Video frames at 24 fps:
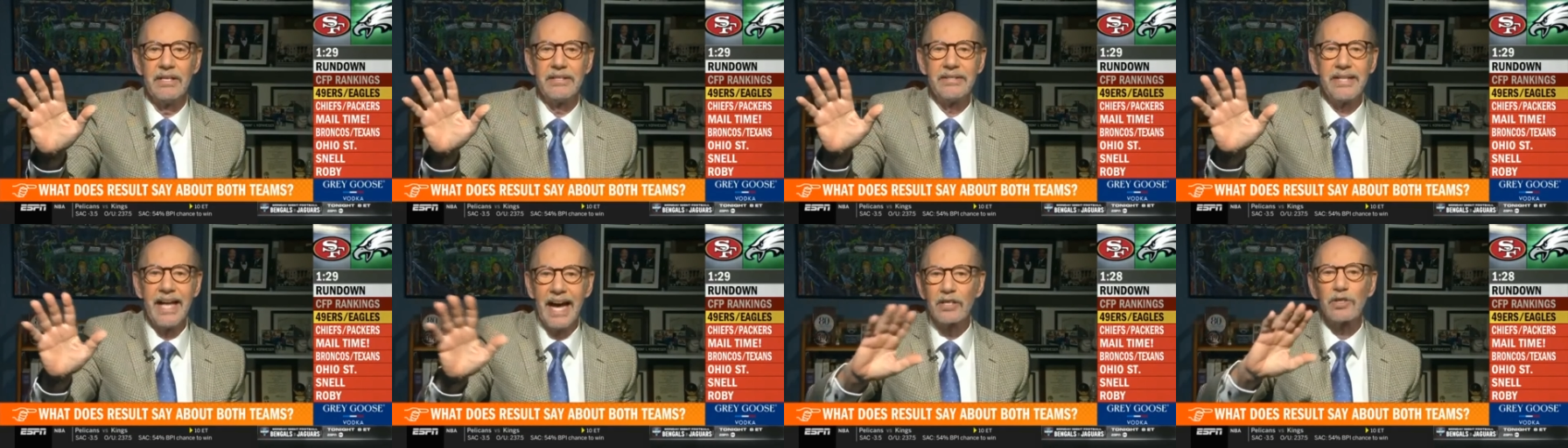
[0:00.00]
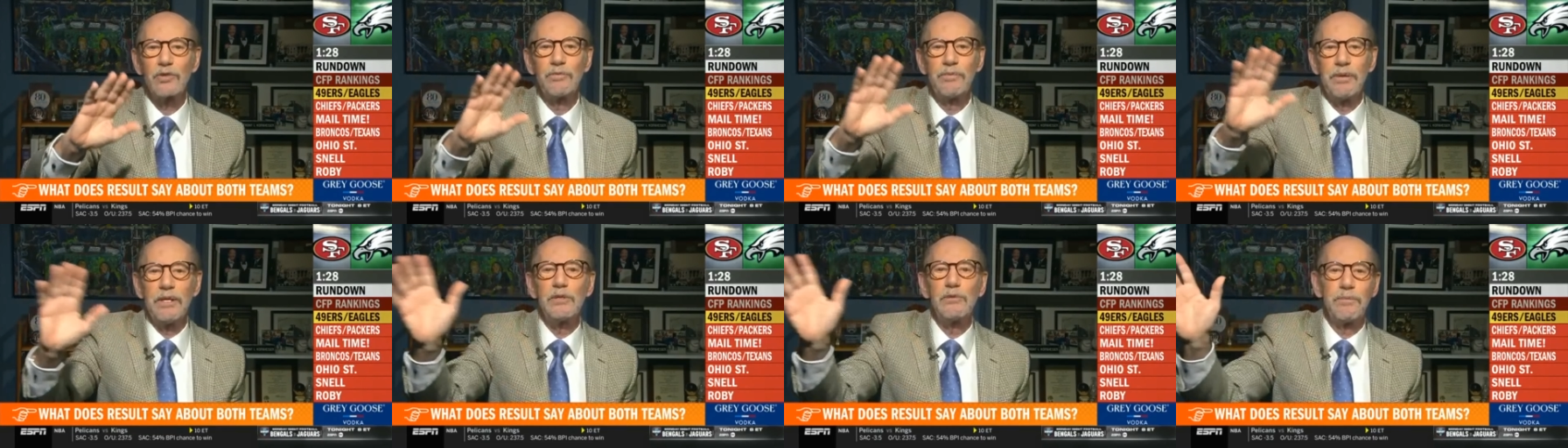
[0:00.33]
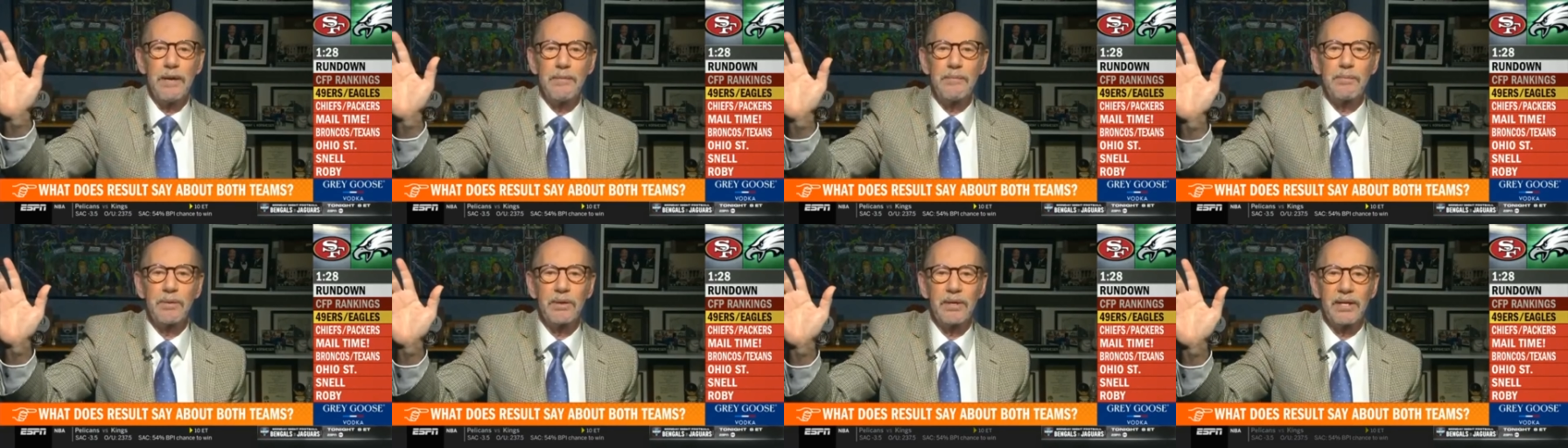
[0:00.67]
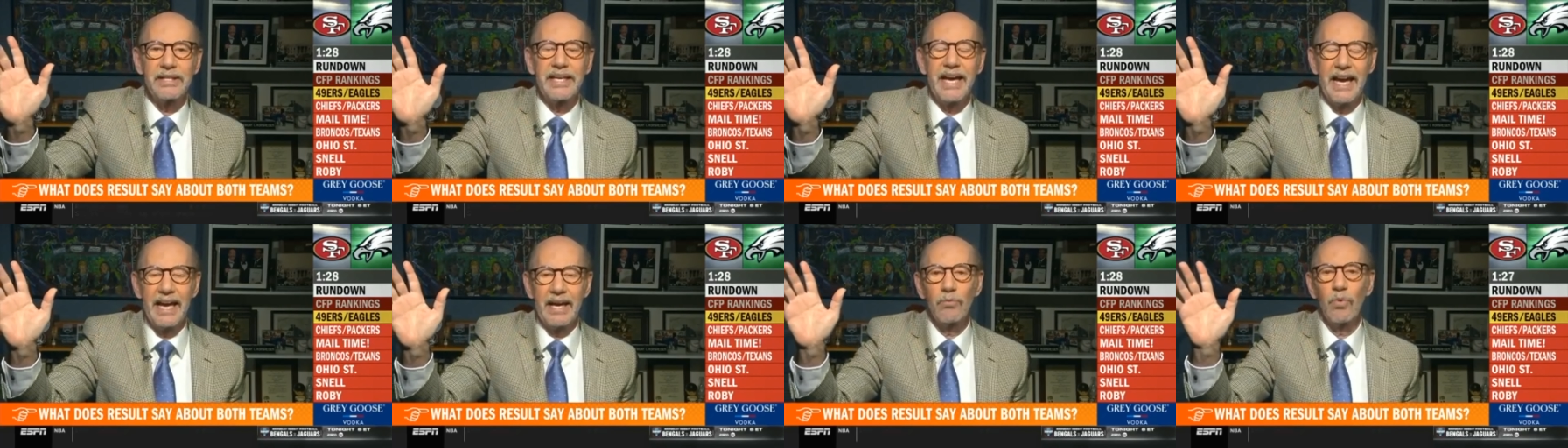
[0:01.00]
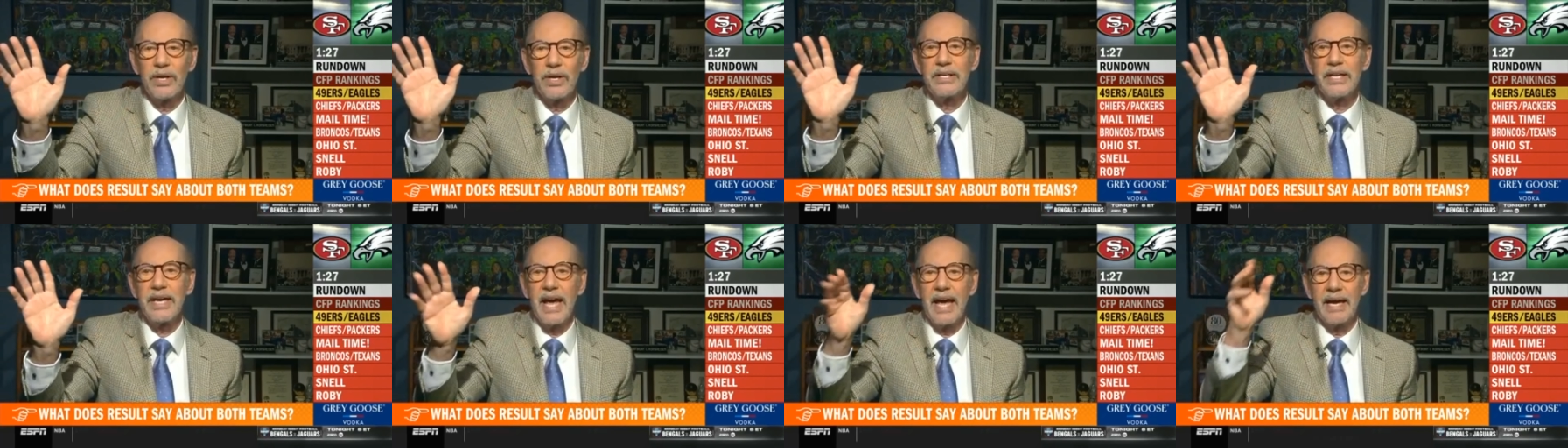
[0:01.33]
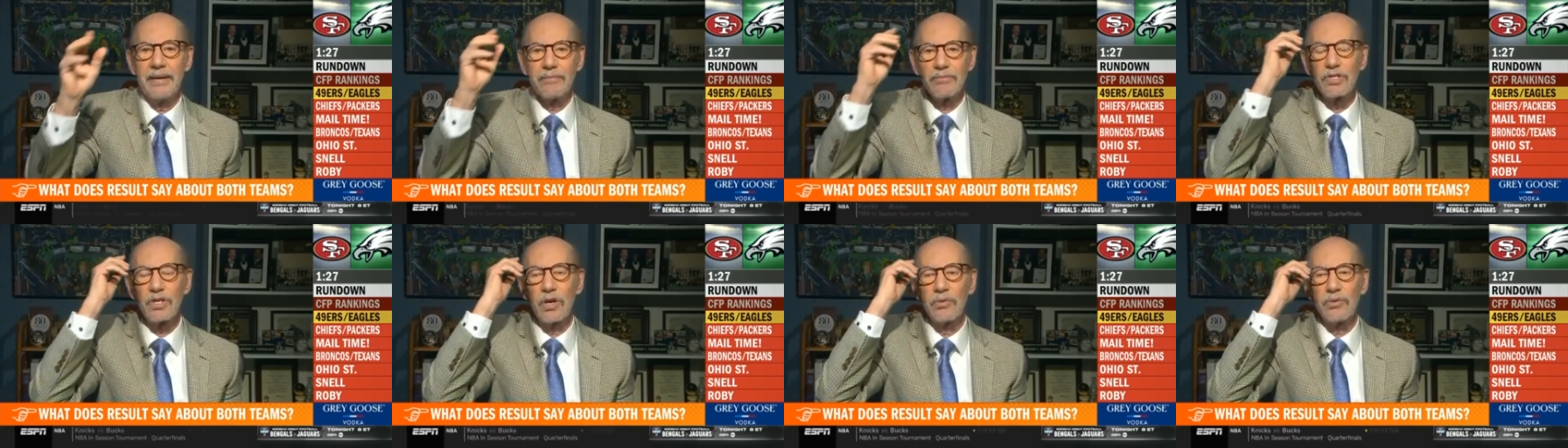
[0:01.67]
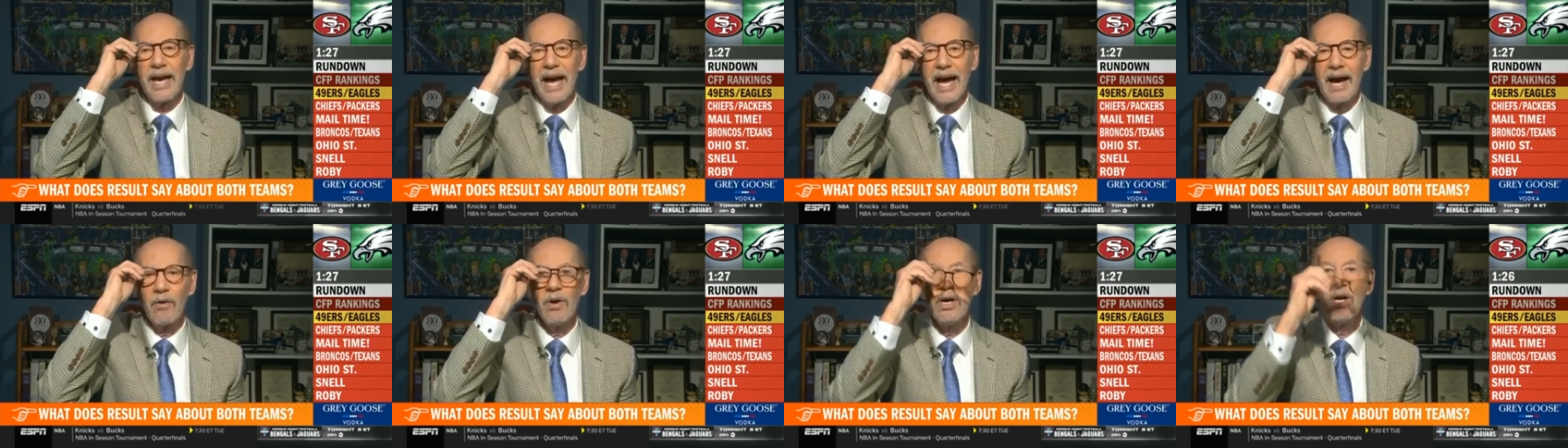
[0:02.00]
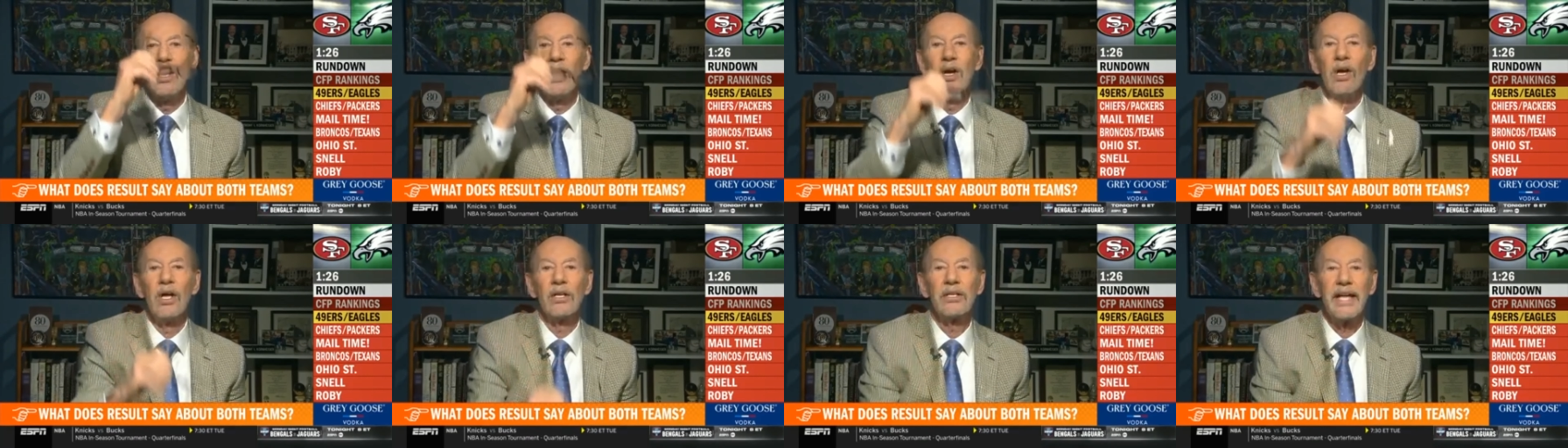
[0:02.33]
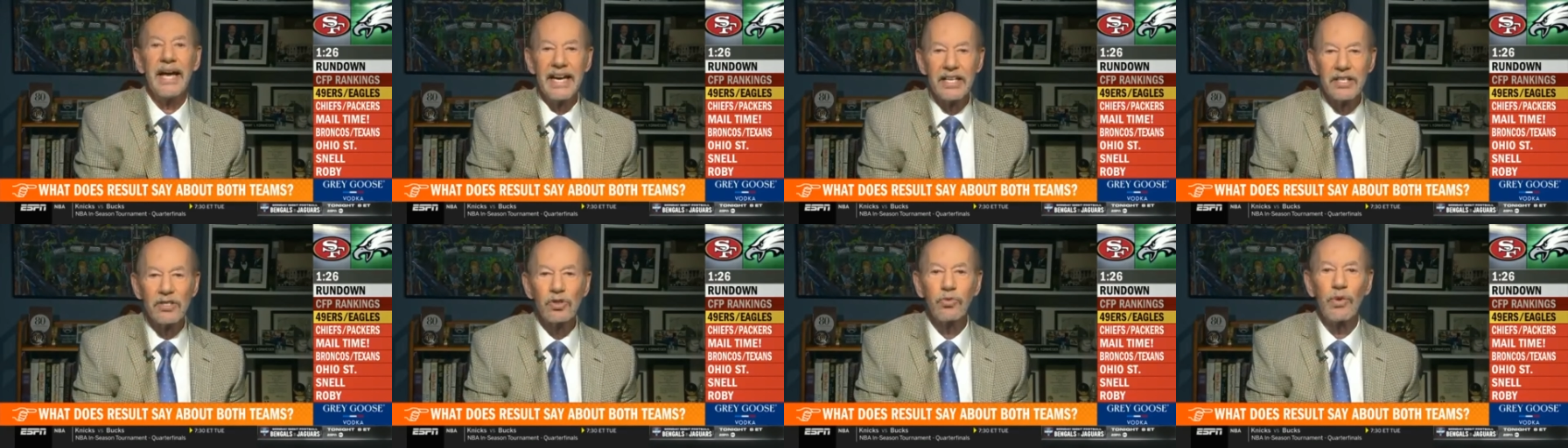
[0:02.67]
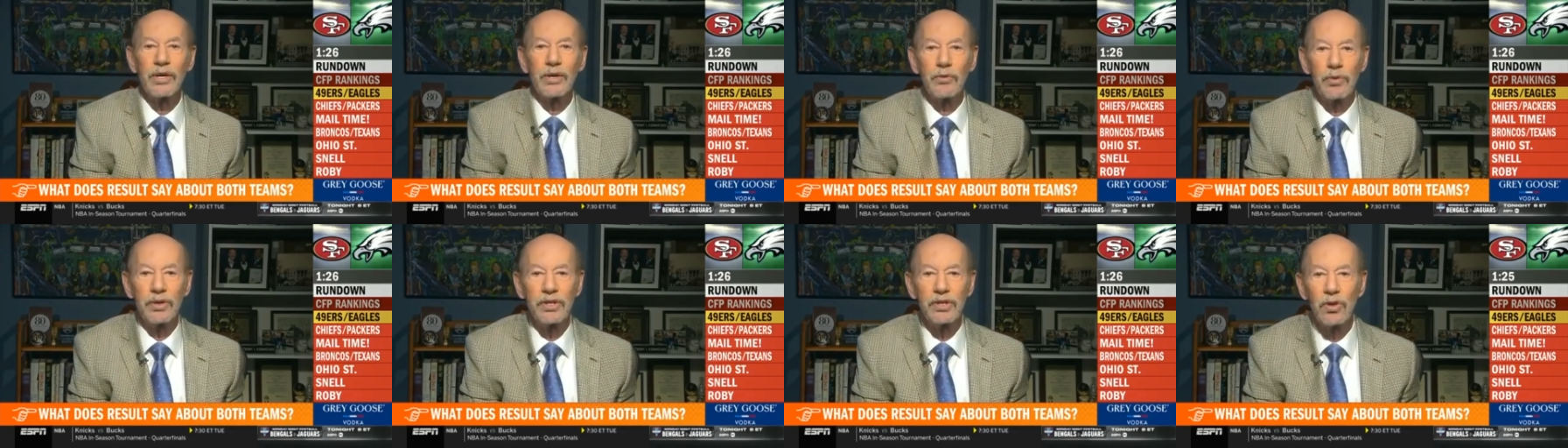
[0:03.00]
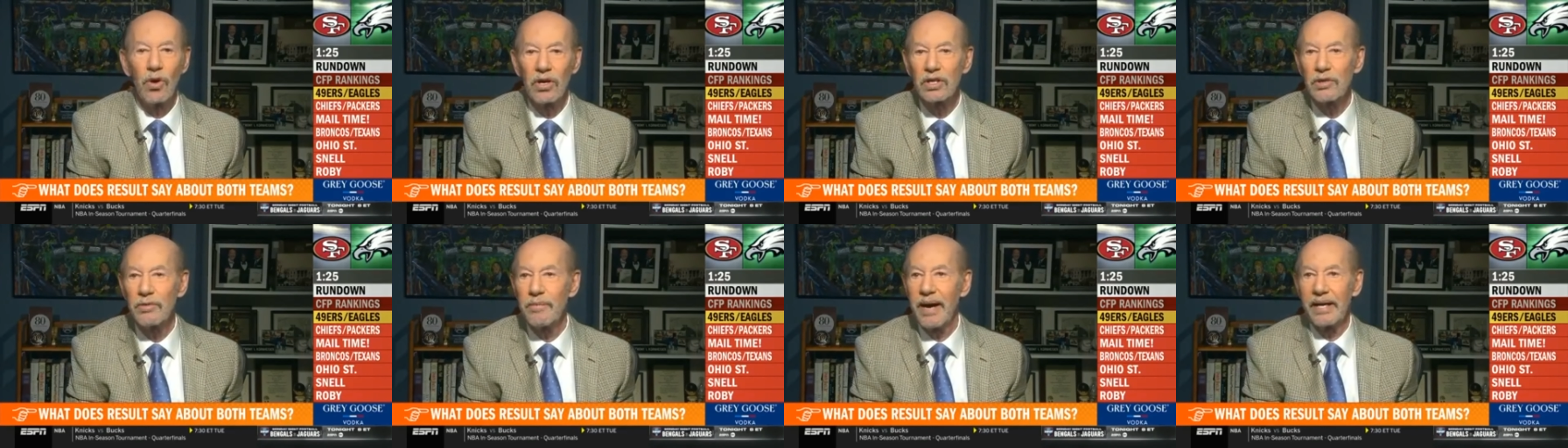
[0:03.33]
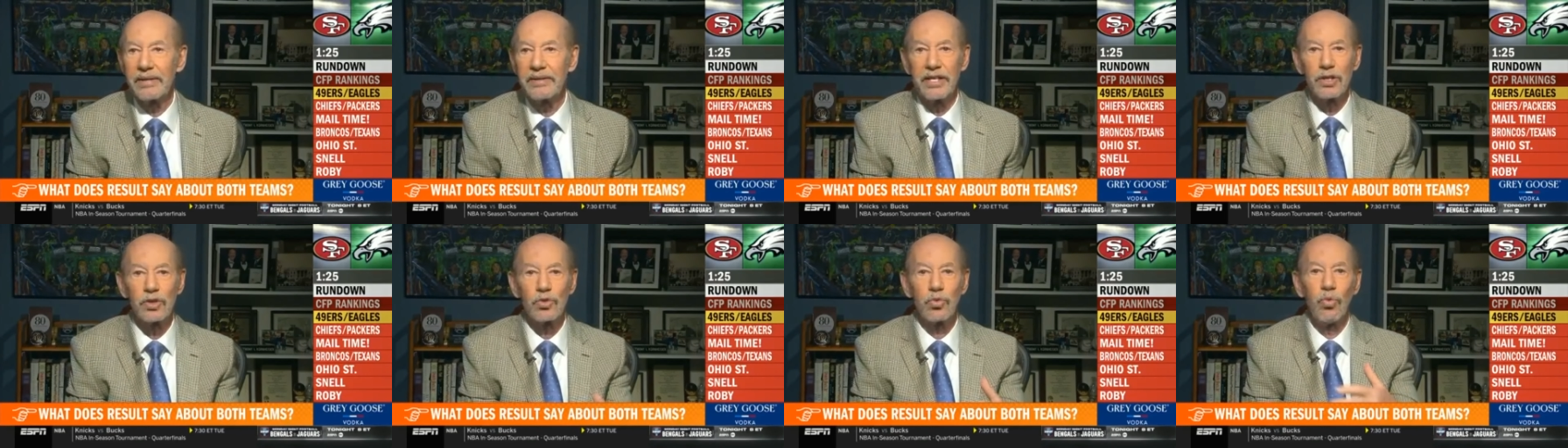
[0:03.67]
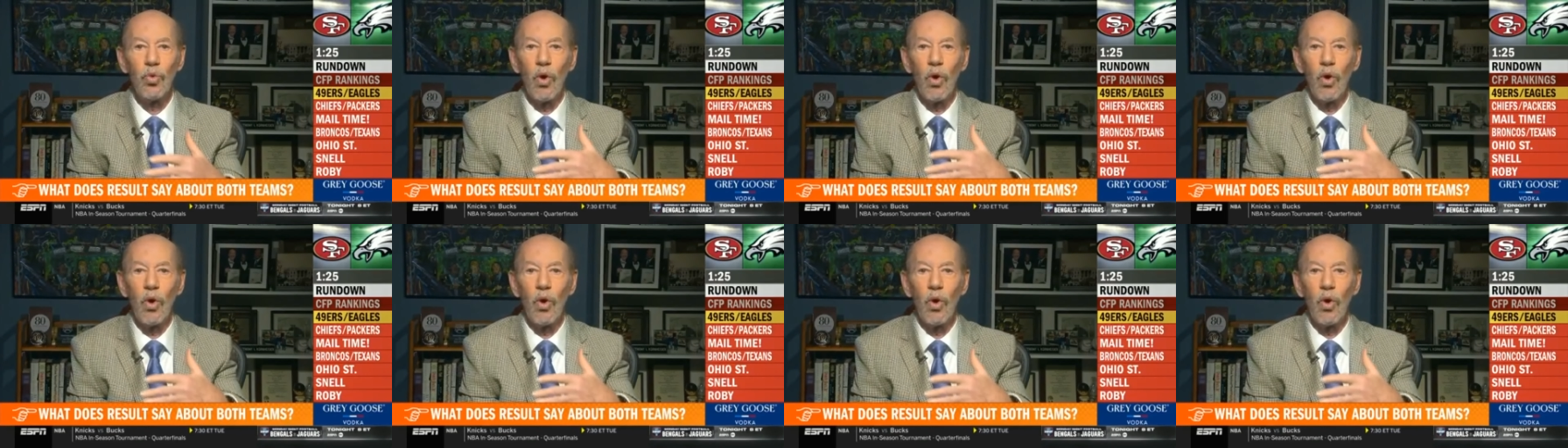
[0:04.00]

Dallas beats people that can't win games. So now, last week we talked about this.